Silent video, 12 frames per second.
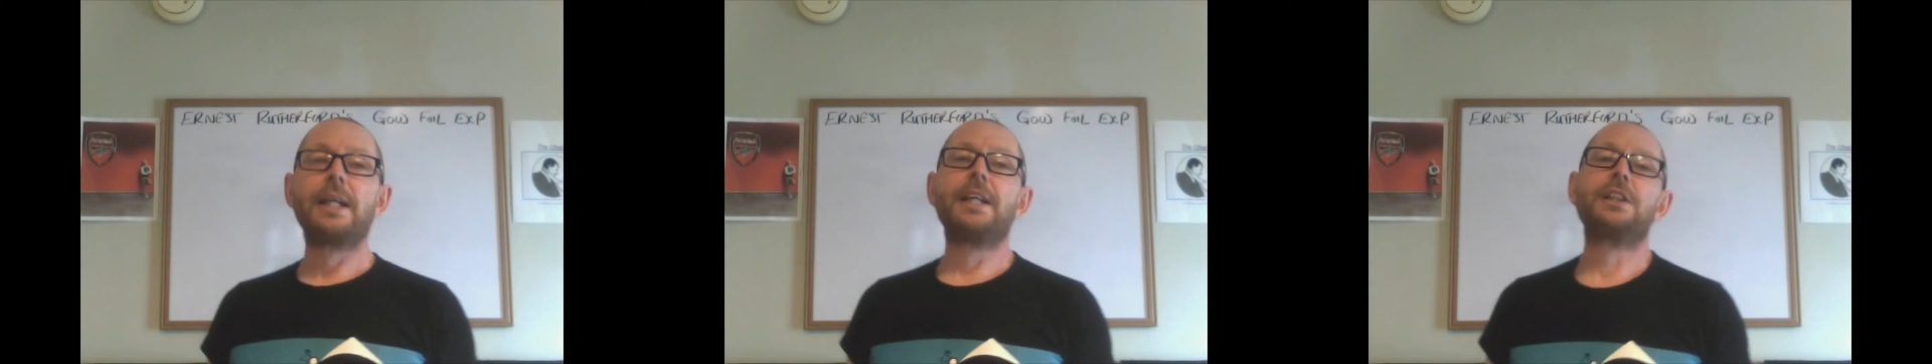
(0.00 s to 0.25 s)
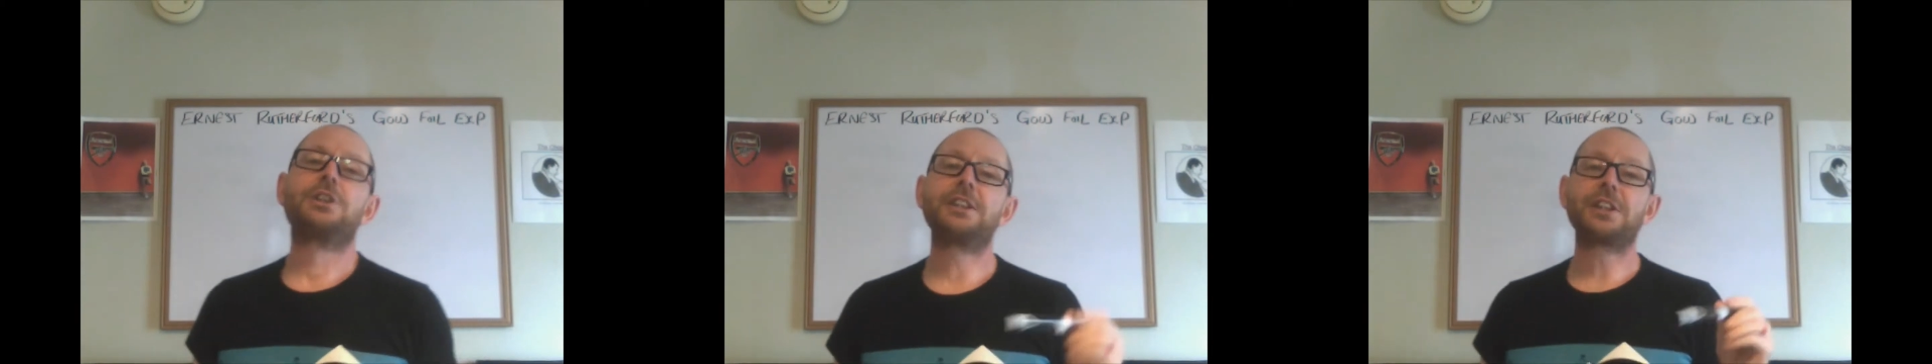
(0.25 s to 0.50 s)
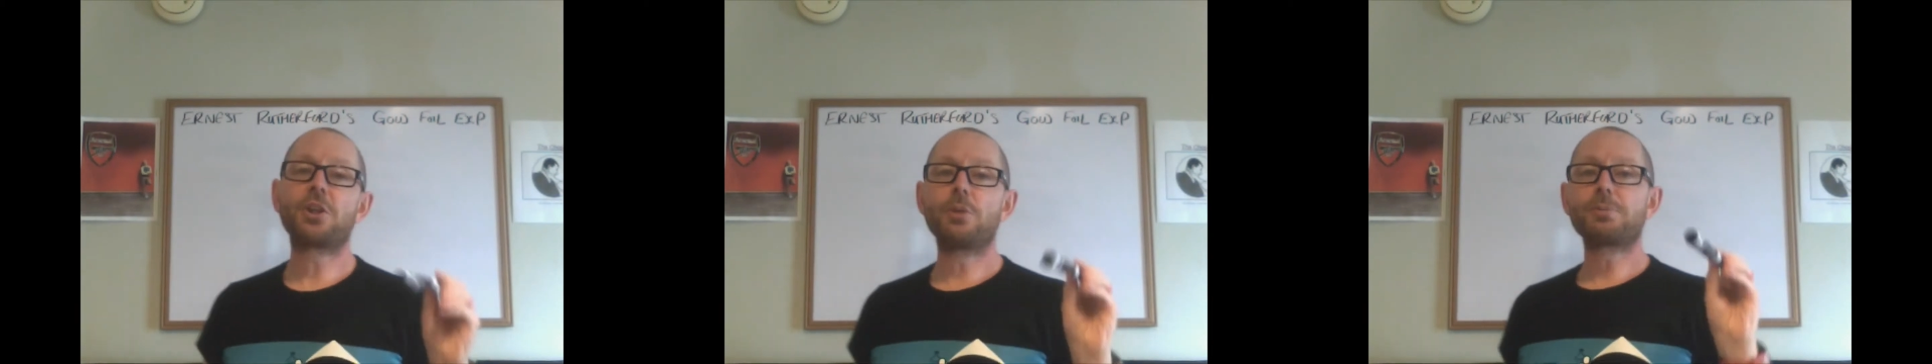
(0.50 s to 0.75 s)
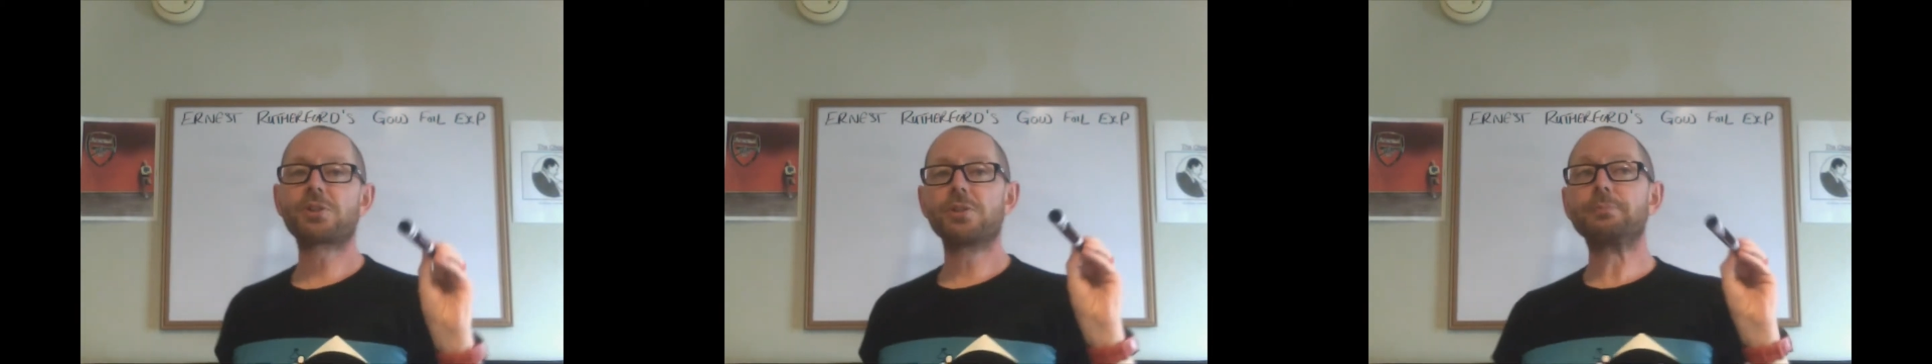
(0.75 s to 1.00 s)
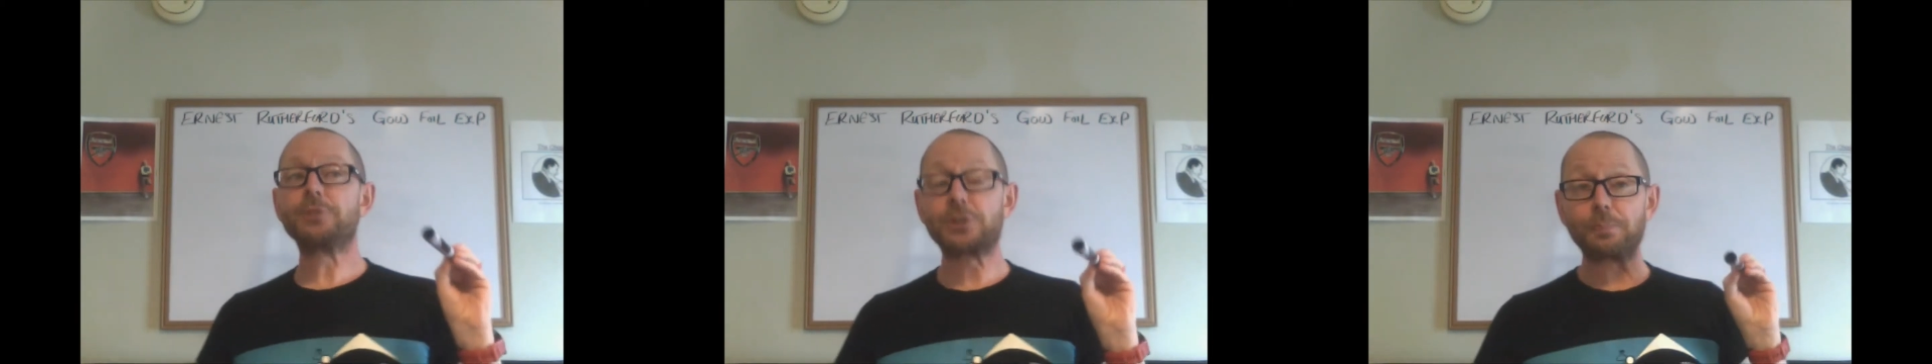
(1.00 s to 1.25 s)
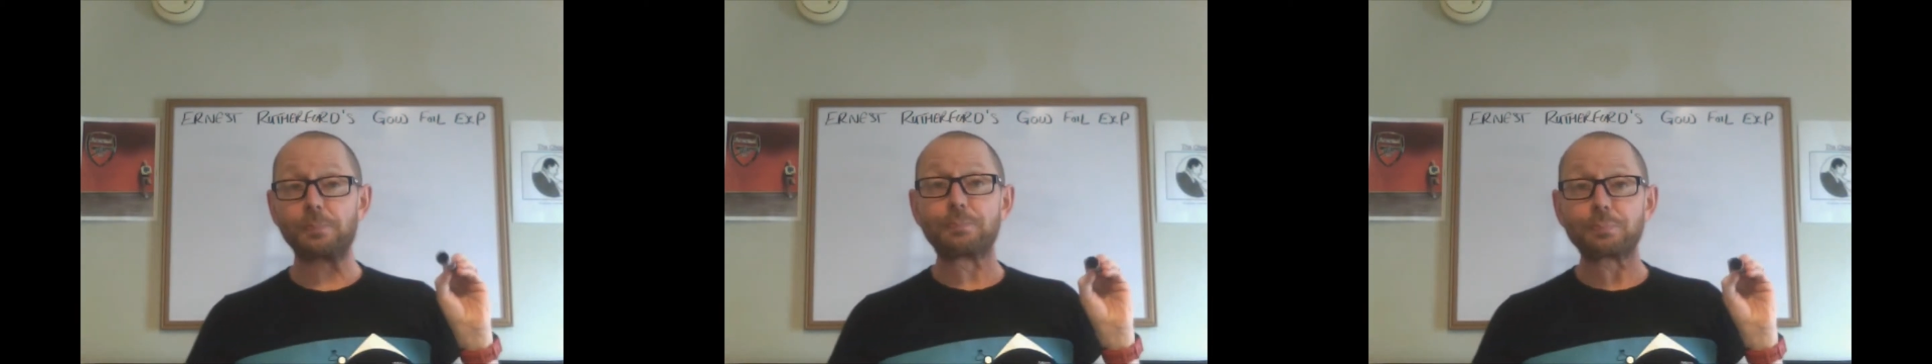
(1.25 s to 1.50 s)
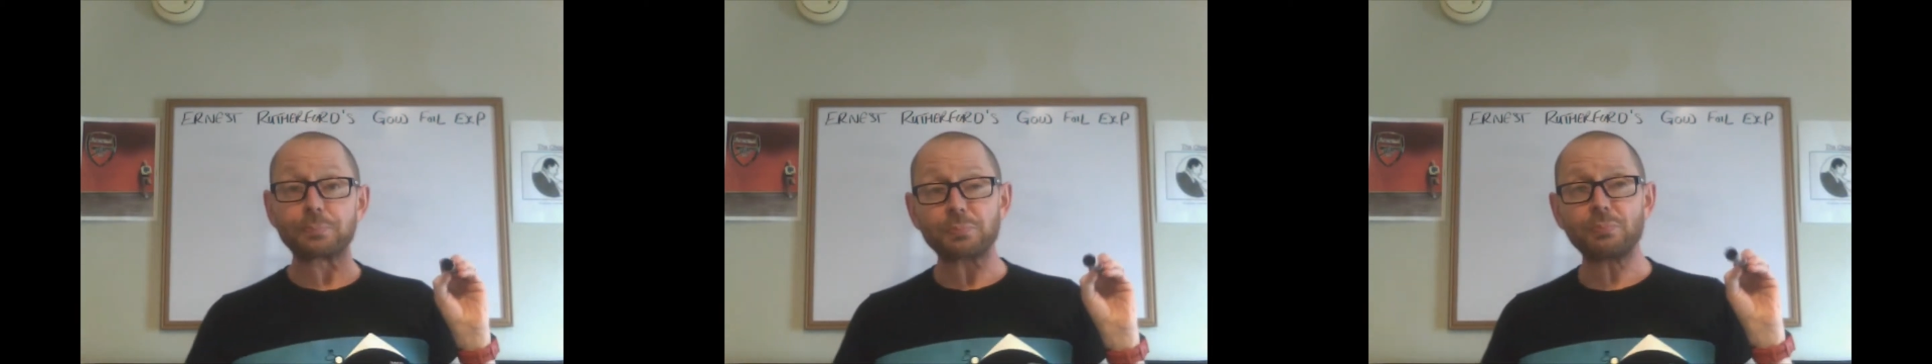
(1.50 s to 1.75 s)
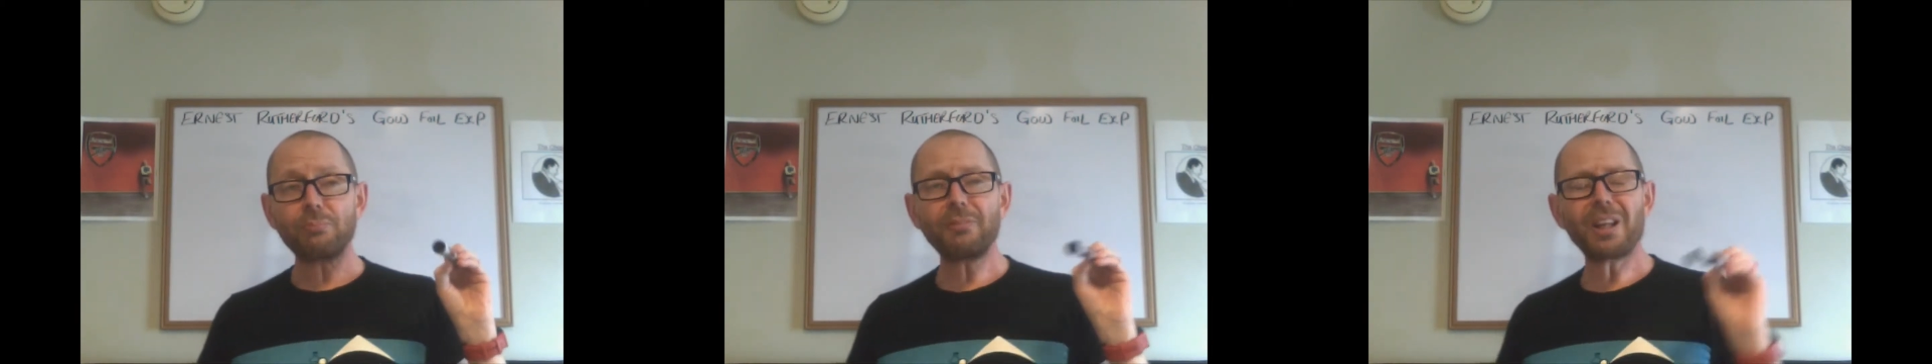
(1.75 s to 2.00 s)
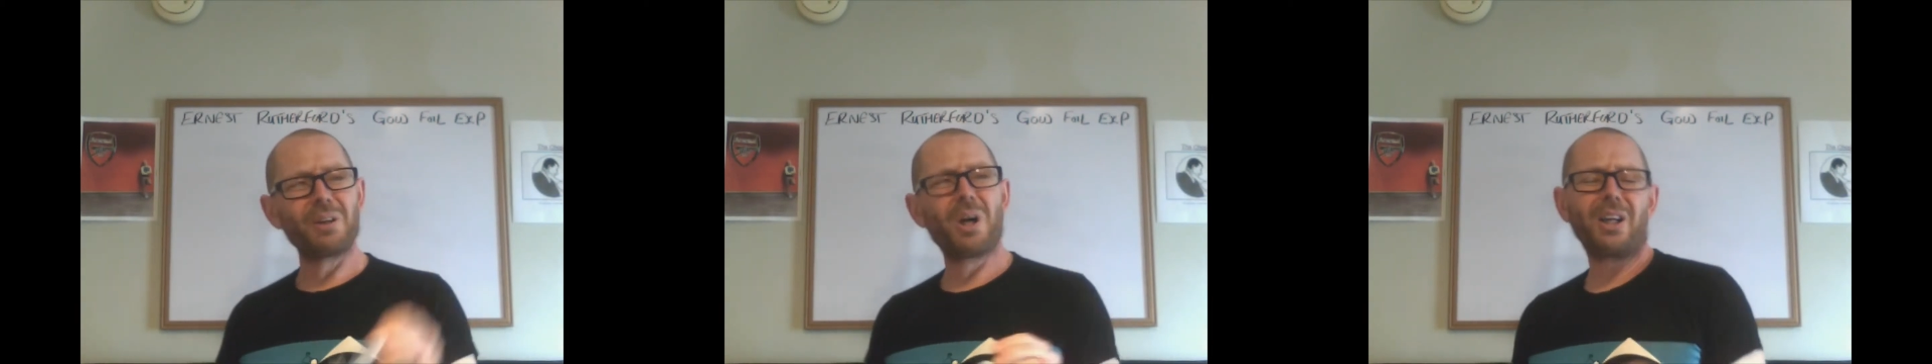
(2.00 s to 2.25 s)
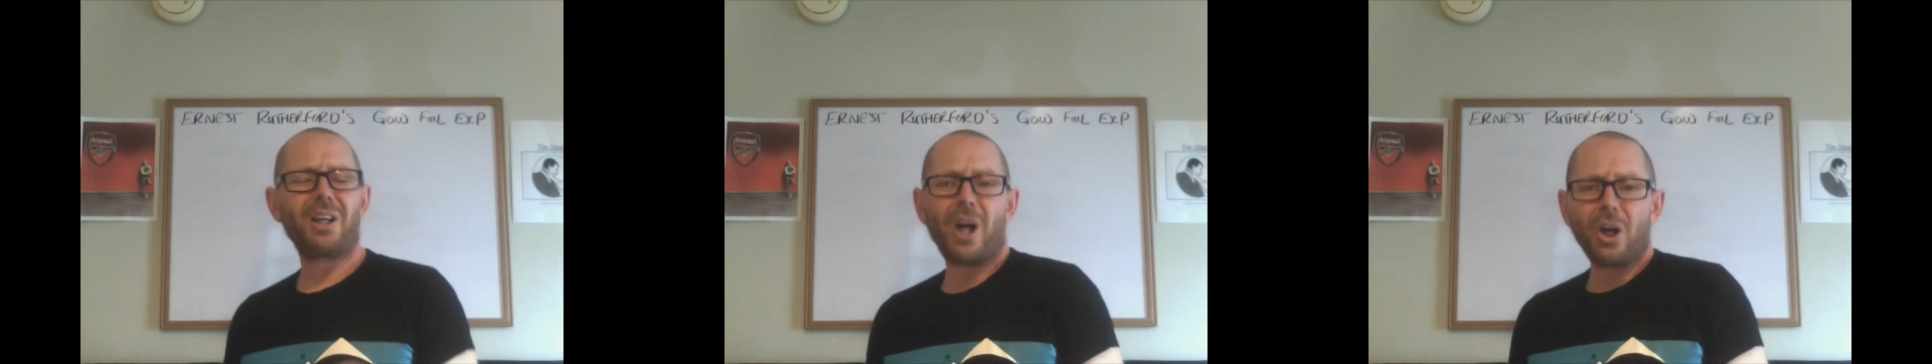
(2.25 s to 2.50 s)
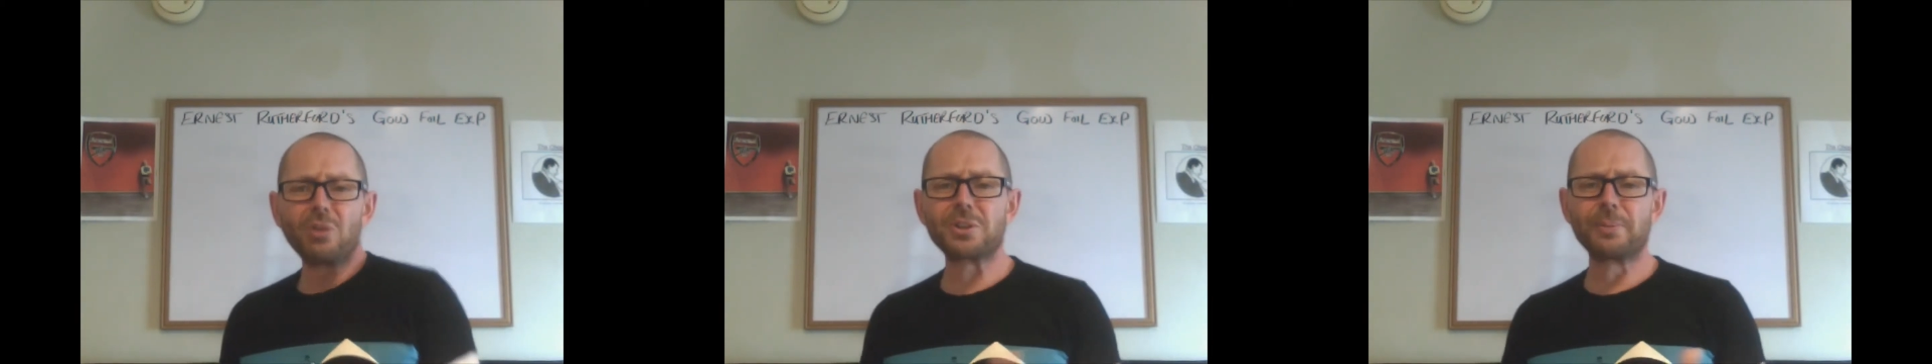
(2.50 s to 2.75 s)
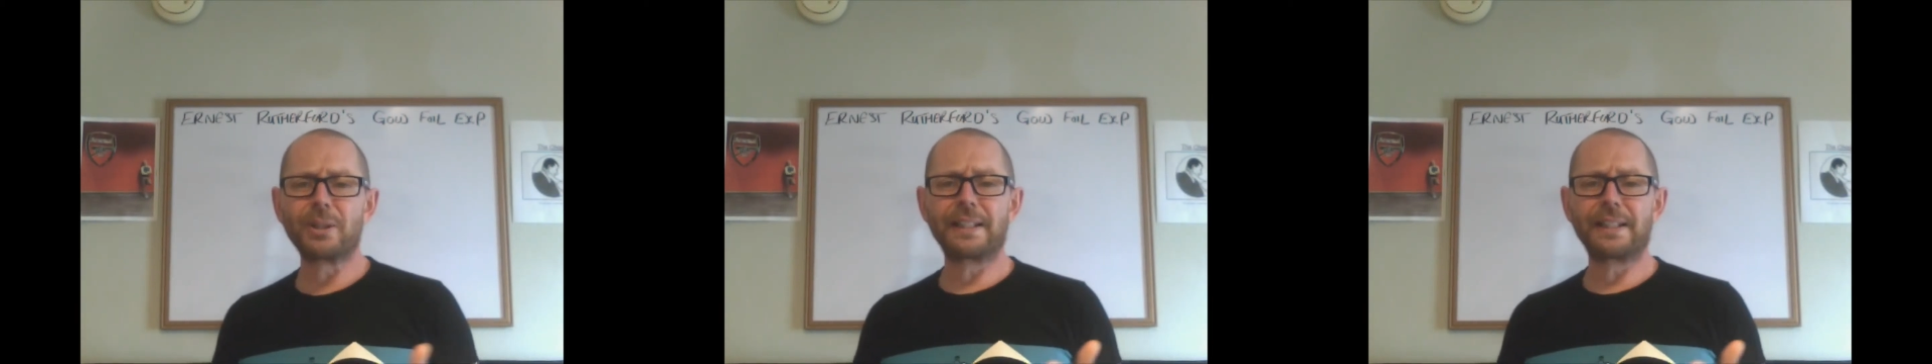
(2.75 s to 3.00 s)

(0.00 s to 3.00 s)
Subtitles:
J.J. Thomson's, ultimately